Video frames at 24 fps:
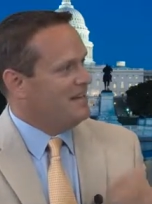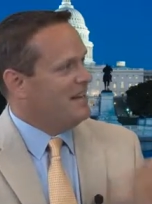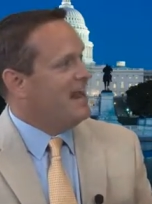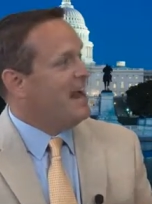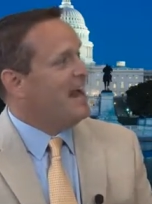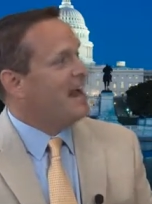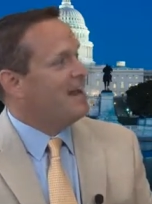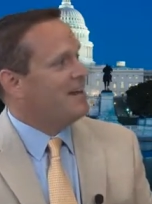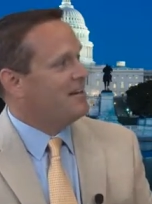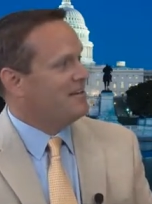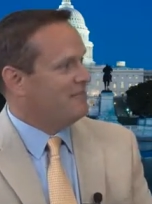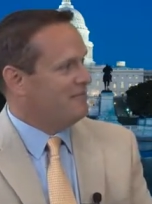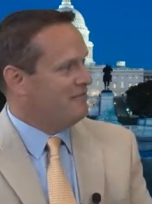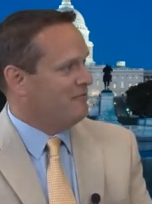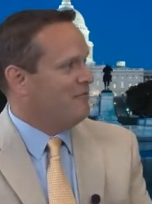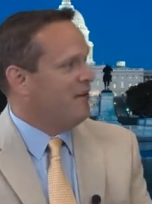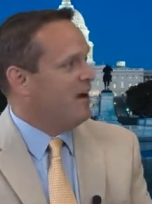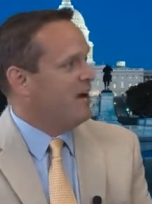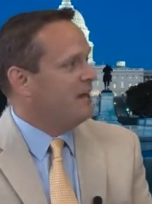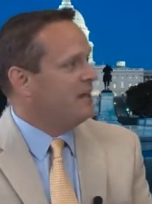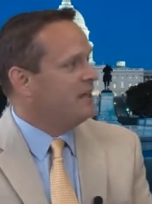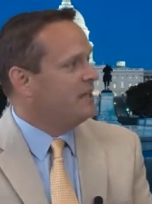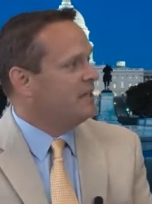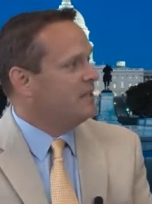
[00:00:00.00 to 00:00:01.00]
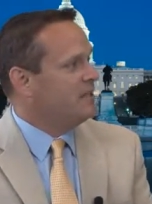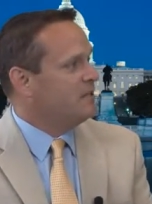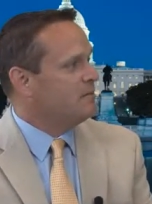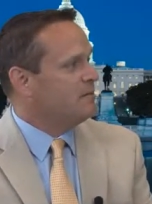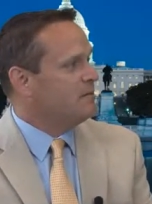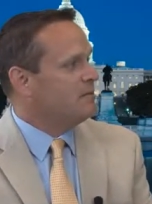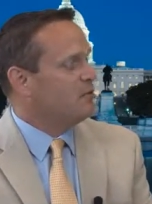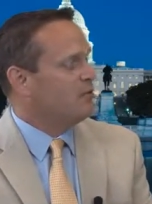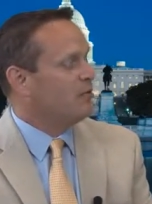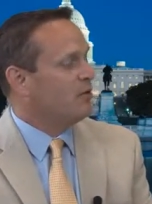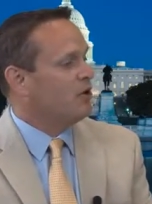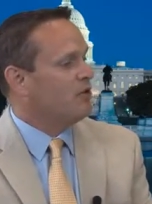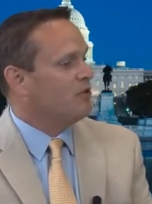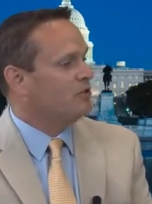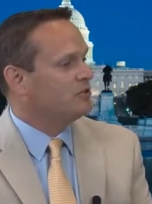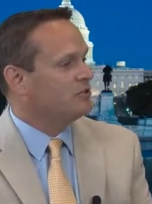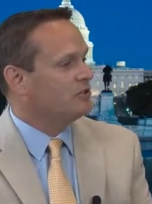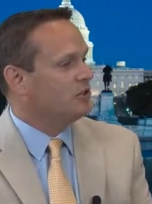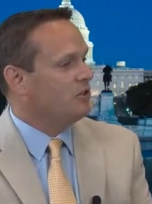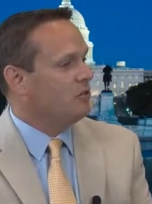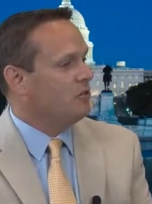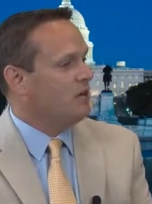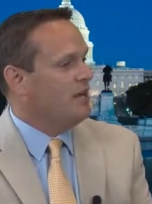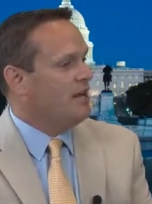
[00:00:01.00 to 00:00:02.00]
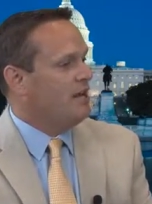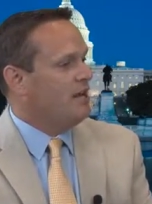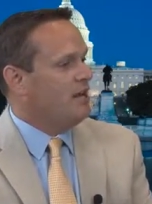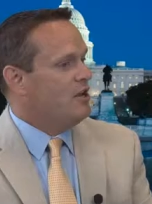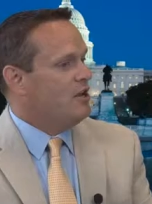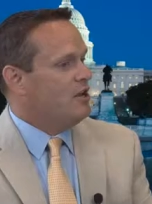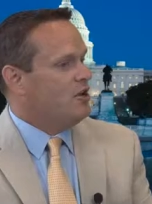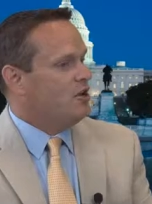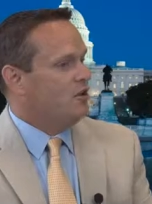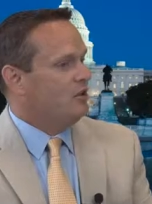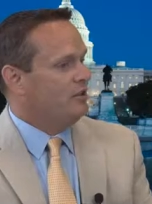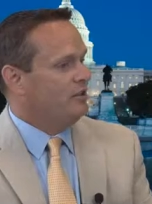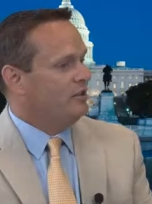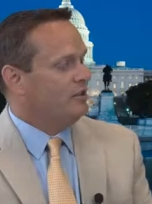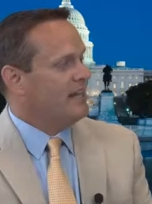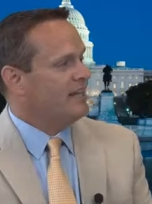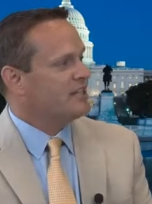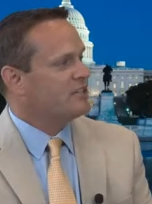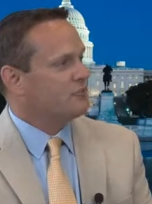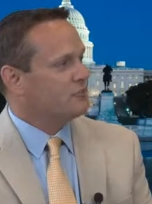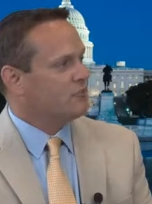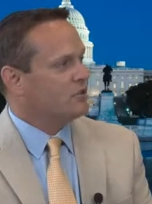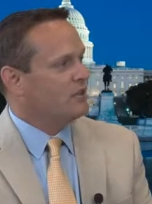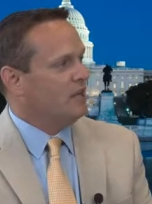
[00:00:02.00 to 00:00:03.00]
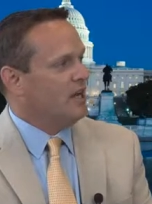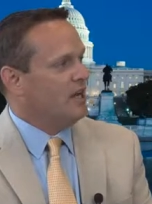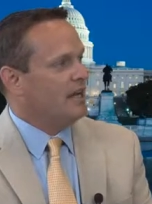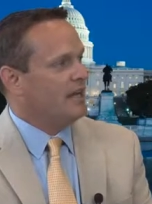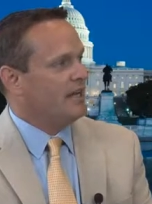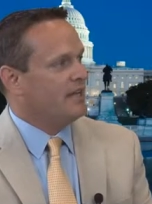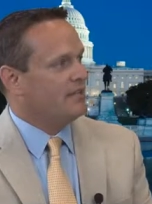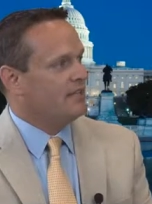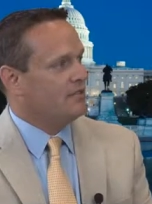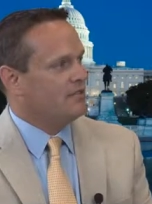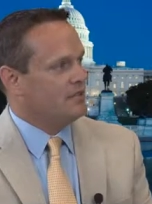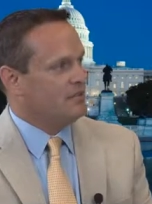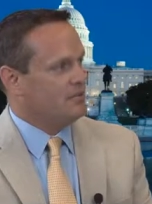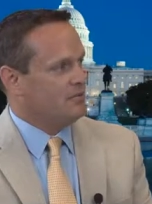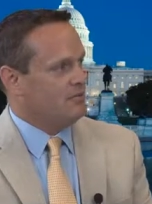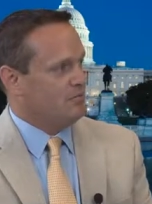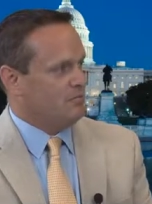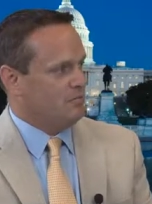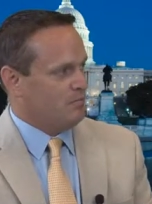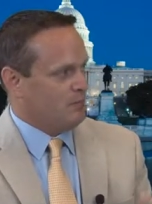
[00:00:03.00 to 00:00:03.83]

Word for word: at finding these people, but also less reliance,